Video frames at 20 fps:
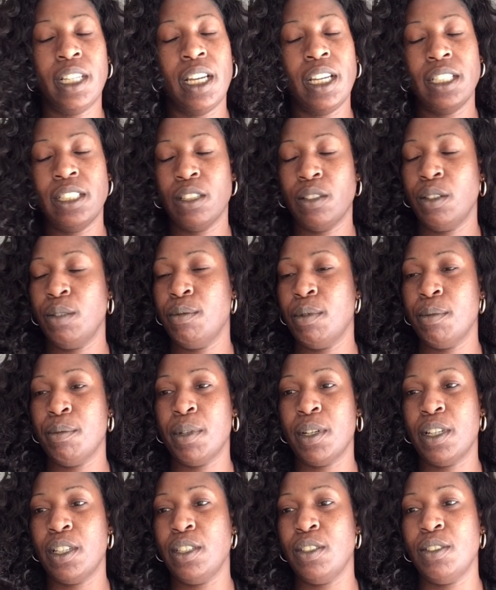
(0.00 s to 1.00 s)
I don't
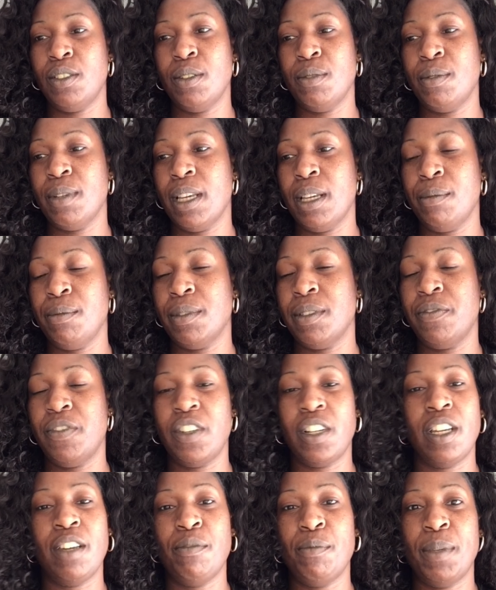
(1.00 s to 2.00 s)
remember her YouTube name,
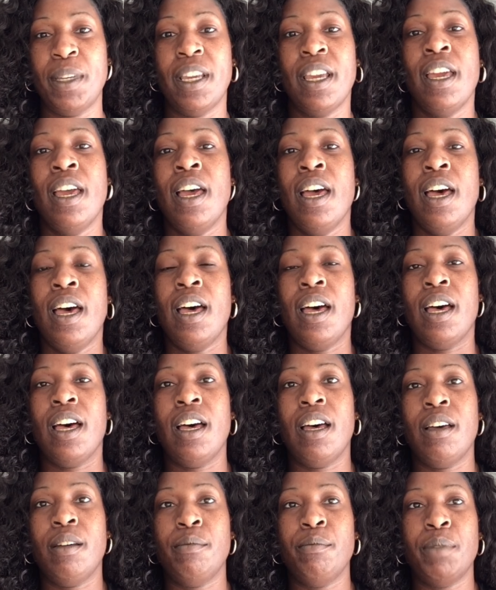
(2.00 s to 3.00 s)
forgive me,
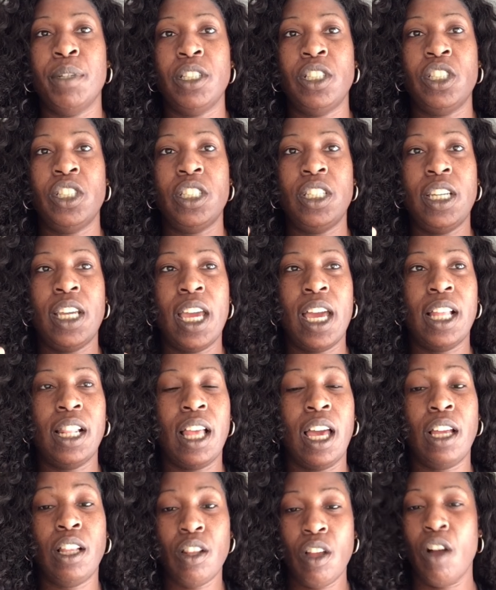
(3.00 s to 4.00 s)
but she had
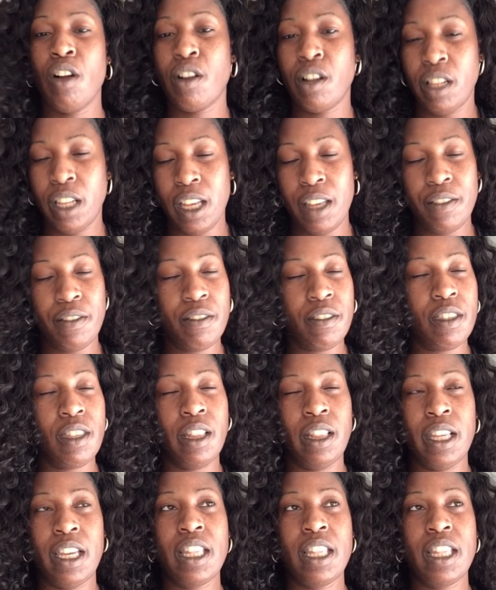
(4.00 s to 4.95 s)
like longer lengths.